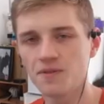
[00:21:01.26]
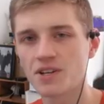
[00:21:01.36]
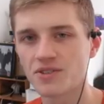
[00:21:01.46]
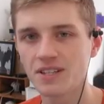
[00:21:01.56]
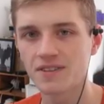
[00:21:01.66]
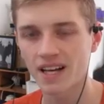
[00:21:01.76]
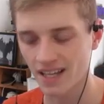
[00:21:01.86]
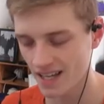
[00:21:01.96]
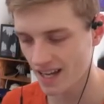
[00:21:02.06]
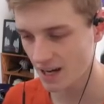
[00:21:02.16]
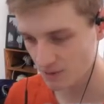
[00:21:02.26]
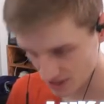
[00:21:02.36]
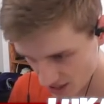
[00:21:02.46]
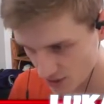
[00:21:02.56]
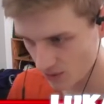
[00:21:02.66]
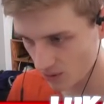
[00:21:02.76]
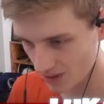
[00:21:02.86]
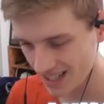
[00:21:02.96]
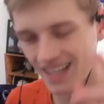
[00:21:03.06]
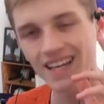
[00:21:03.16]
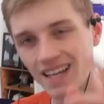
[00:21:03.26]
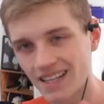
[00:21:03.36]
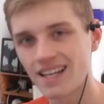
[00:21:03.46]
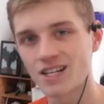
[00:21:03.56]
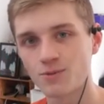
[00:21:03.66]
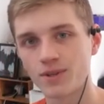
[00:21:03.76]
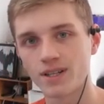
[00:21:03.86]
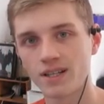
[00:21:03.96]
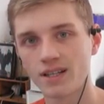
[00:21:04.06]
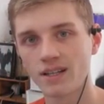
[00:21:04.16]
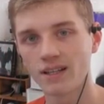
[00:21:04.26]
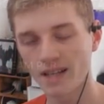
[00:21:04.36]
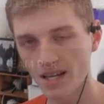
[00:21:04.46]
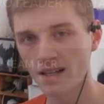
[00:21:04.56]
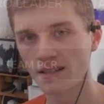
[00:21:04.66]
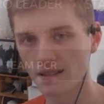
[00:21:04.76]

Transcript: don't forget to leave a like, and I will see you all in the next one. Yeah?